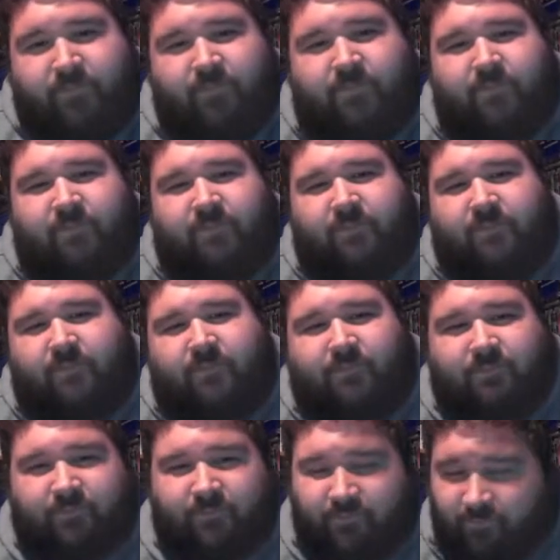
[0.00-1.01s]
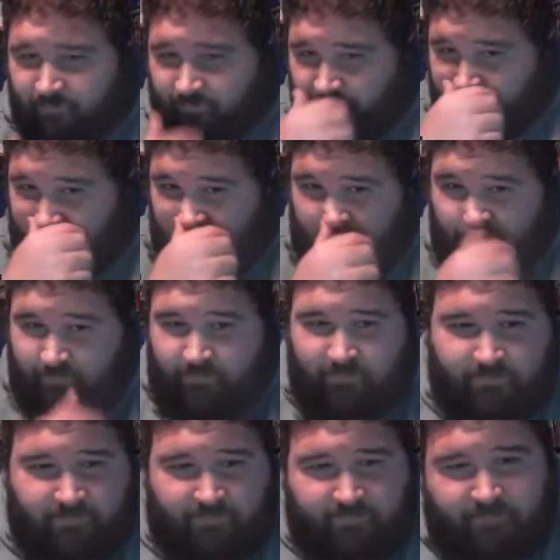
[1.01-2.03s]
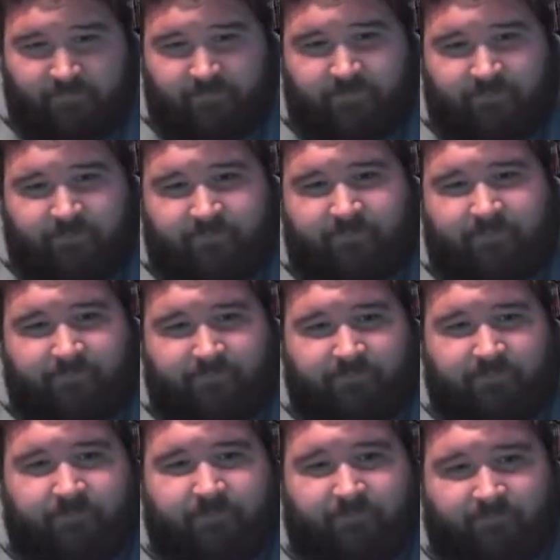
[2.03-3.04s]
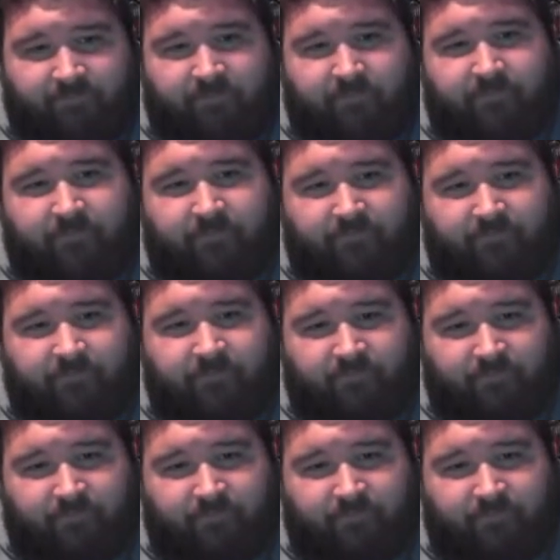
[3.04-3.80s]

(not speaking)